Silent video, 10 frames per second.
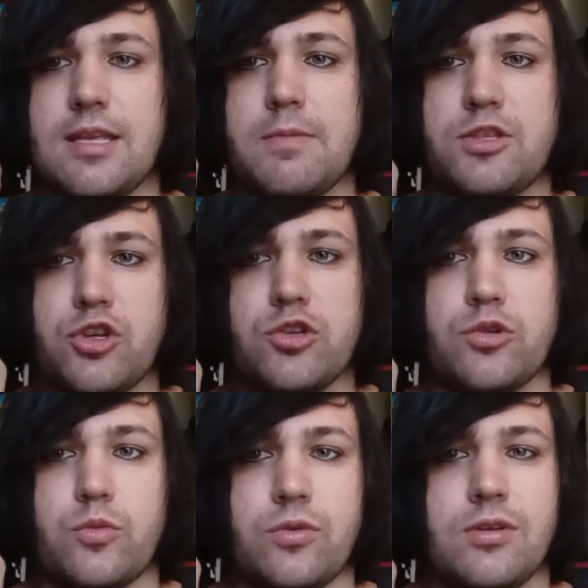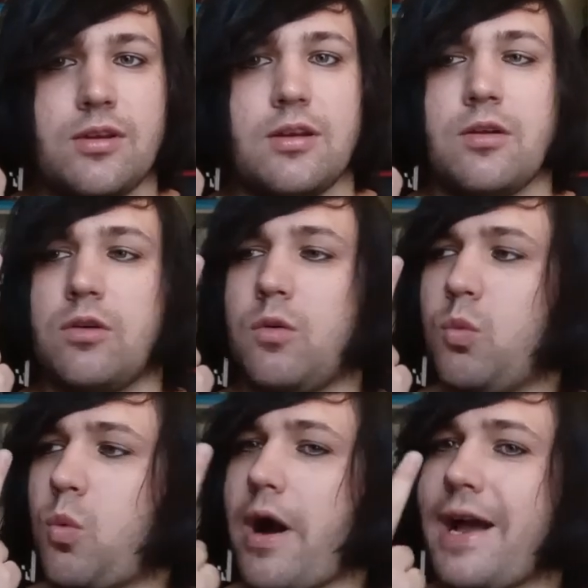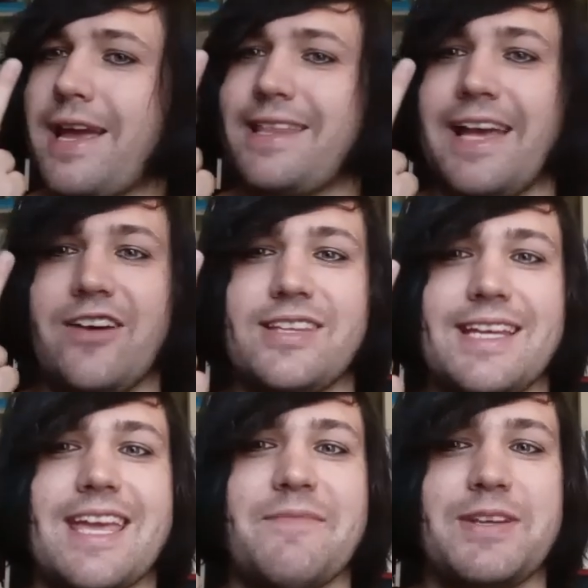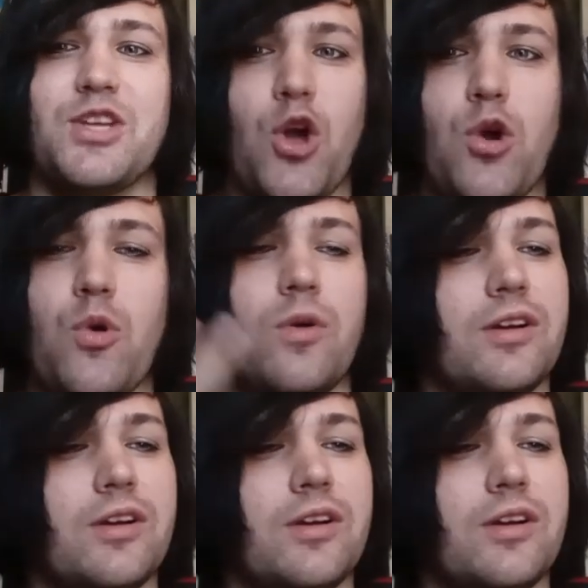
me two. Why in the hell they gave me two?